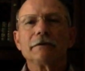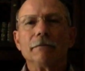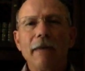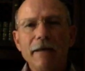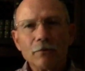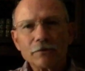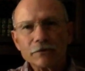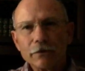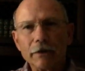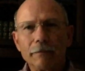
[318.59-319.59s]
maple
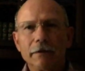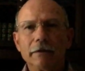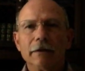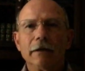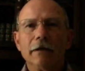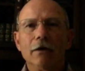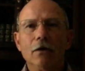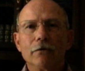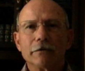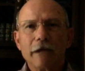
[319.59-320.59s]
syrup
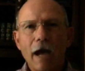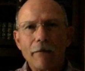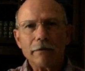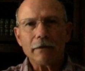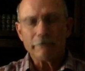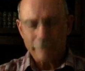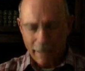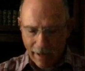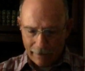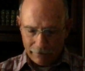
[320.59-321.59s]
over top of
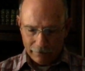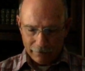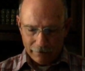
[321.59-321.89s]
that.